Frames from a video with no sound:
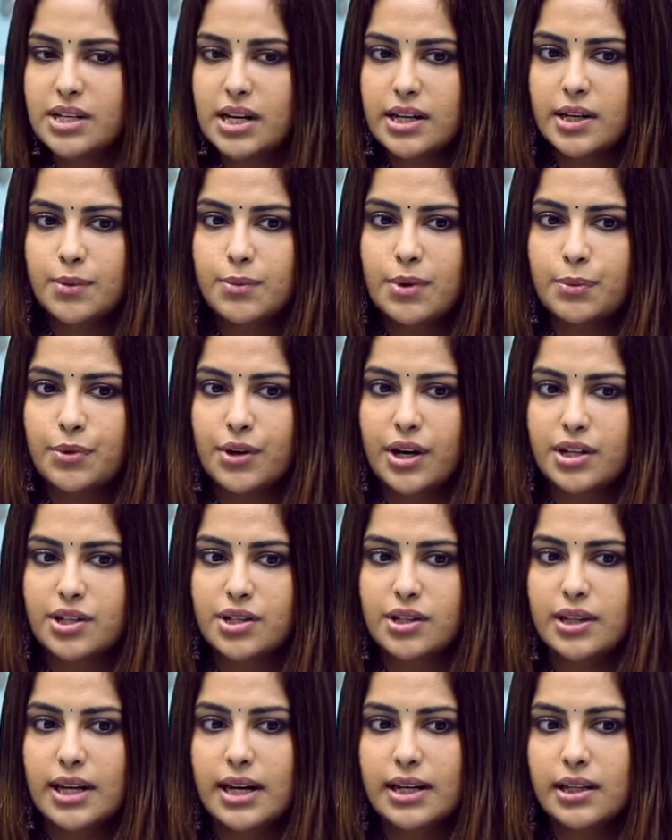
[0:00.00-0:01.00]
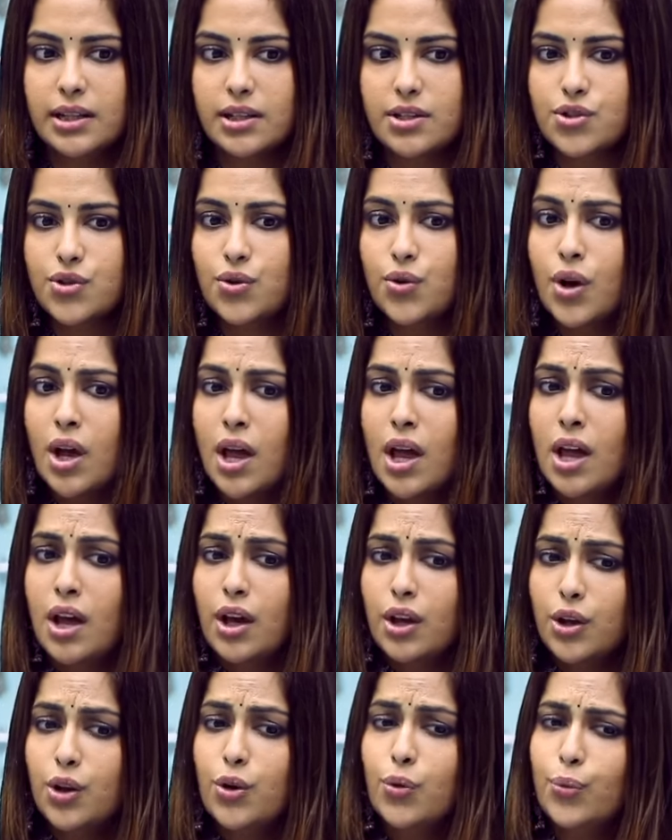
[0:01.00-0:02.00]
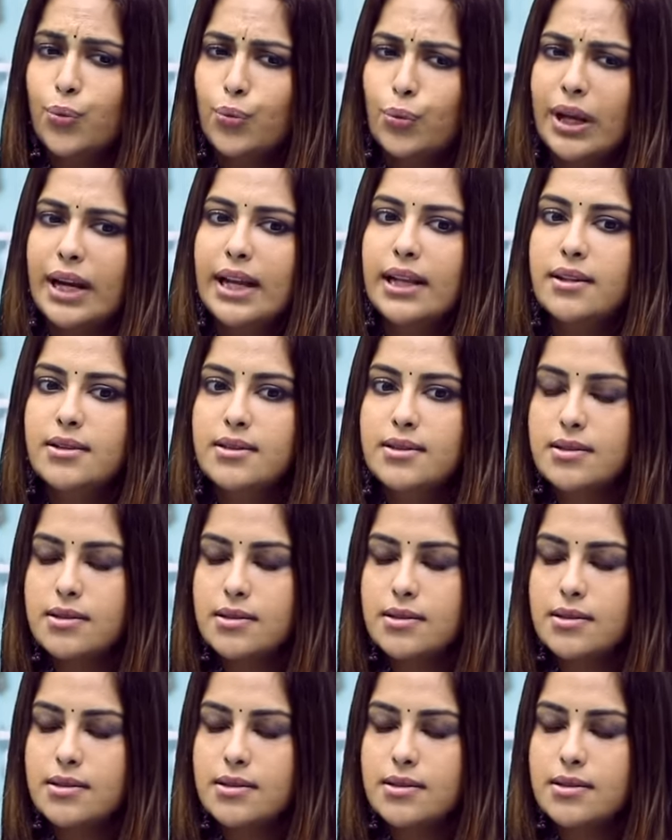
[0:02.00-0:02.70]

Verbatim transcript: started my production that age so you know when i